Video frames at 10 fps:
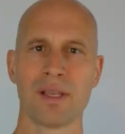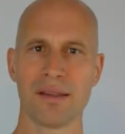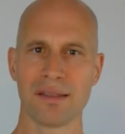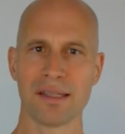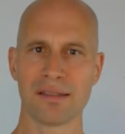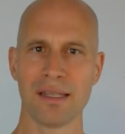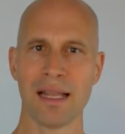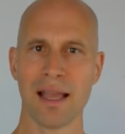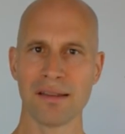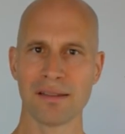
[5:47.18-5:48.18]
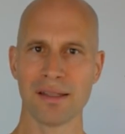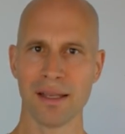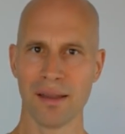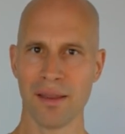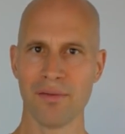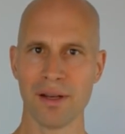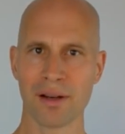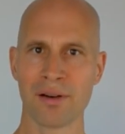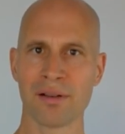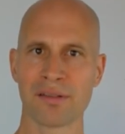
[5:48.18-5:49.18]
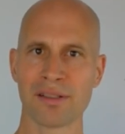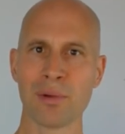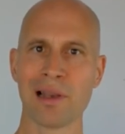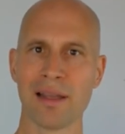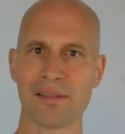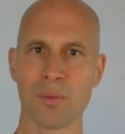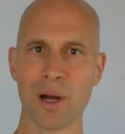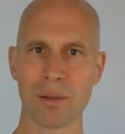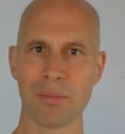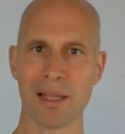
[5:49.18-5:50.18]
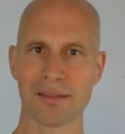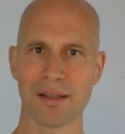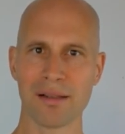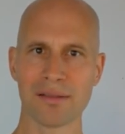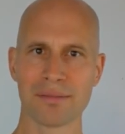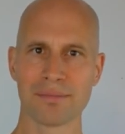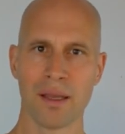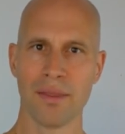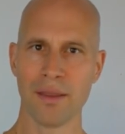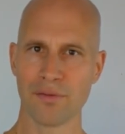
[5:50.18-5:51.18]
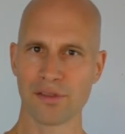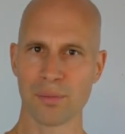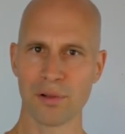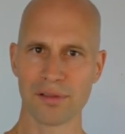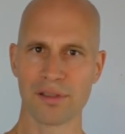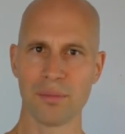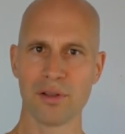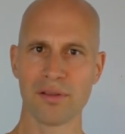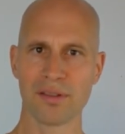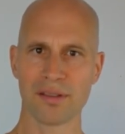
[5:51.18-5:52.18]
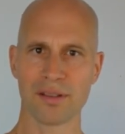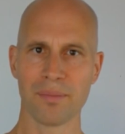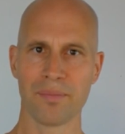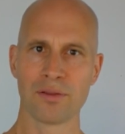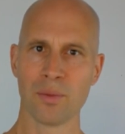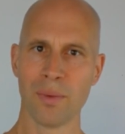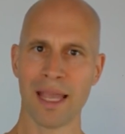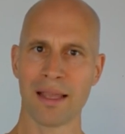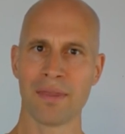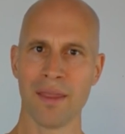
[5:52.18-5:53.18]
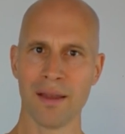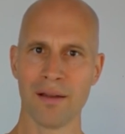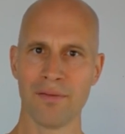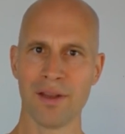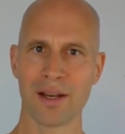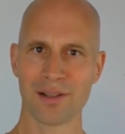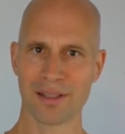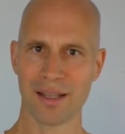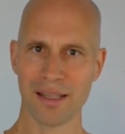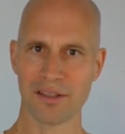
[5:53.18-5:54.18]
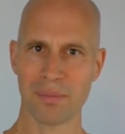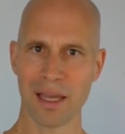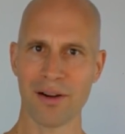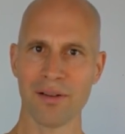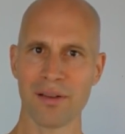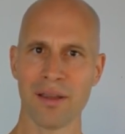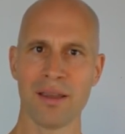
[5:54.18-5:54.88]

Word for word: as the acetic acid in the vinegar stimulates white blood cells and therefore supports the immune system. To make the vinegar taste better,